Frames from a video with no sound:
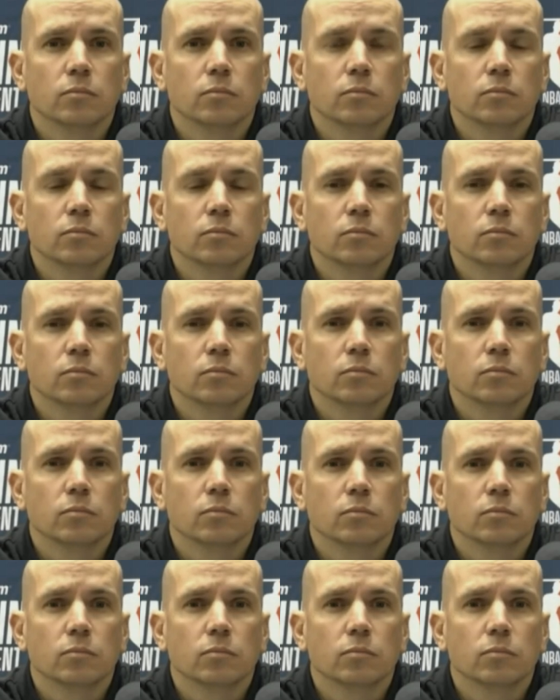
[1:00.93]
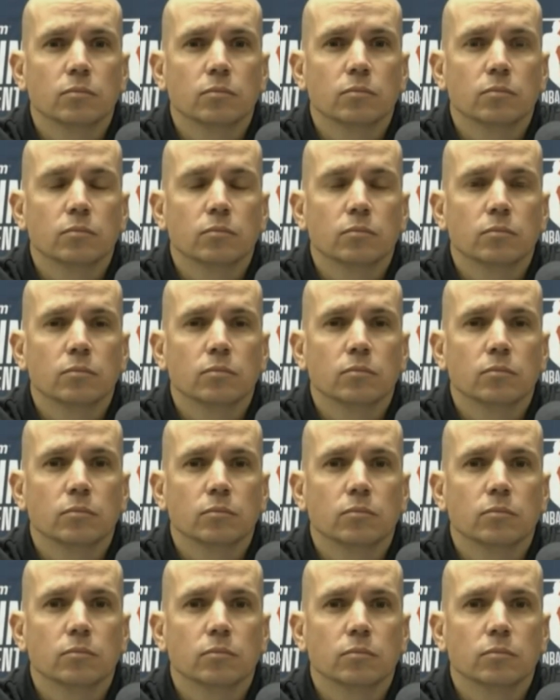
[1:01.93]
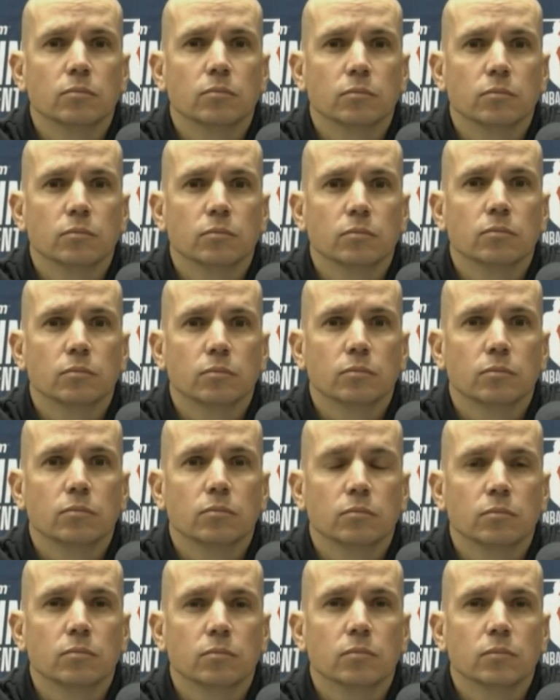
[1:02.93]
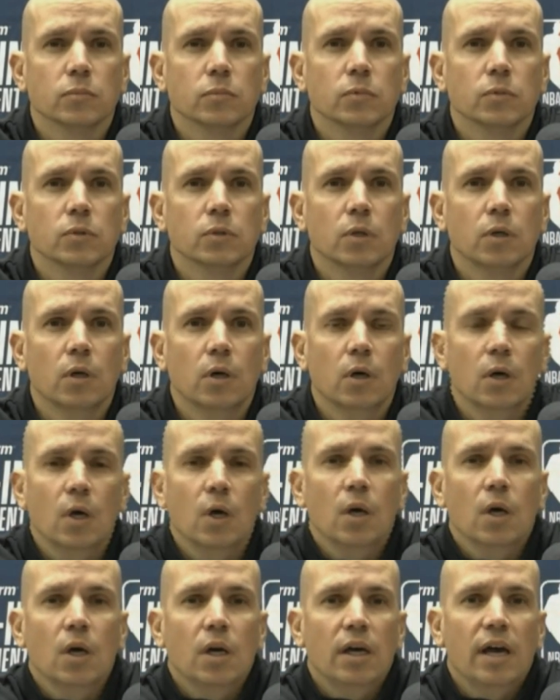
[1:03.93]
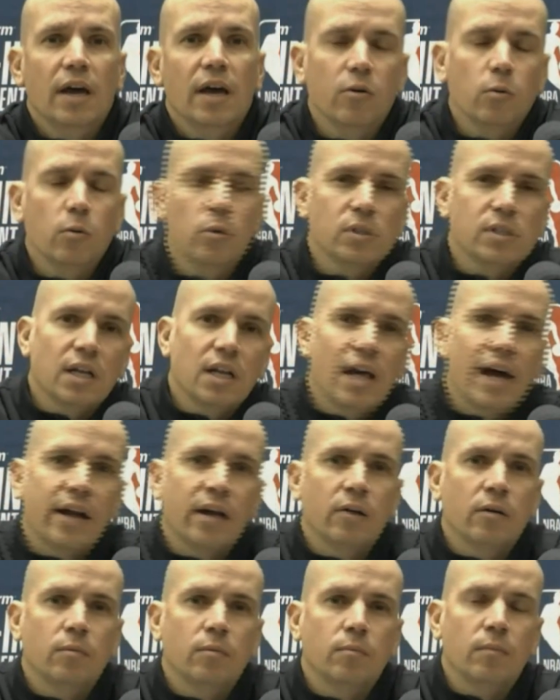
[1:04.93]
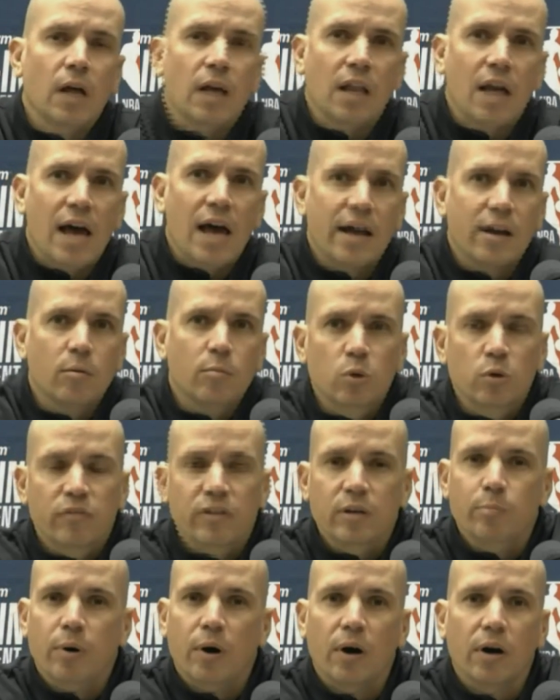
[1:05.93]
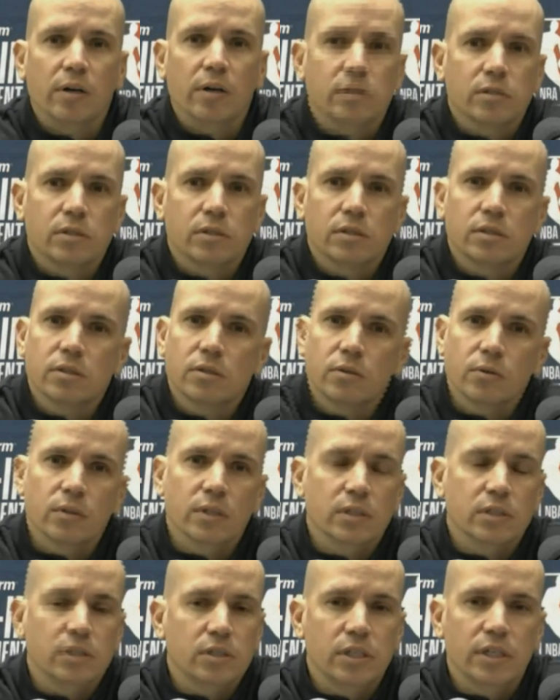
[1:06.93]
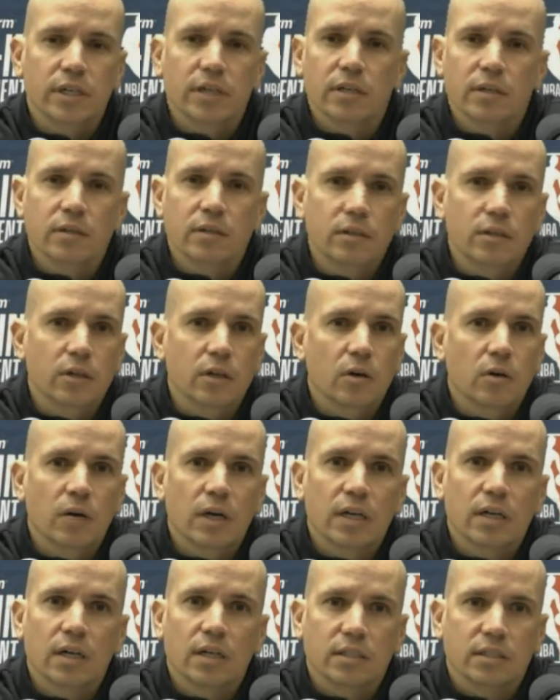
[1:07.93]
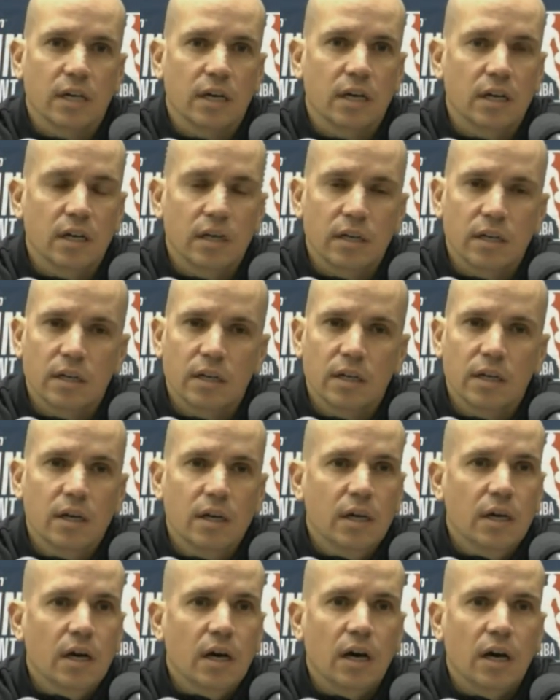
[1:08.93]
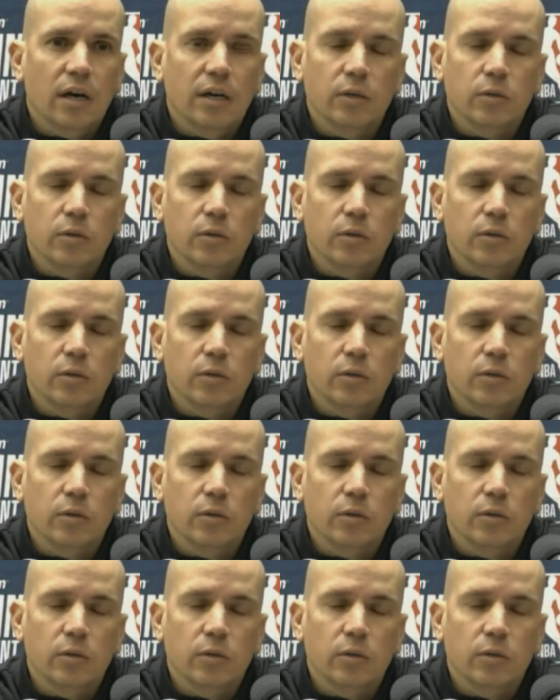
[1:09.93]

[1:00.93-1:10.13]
of a style of play, and where do you need to improve moving forward? Yeah, there was a lot of a lot of moving parts through this year, you know, a, a ton,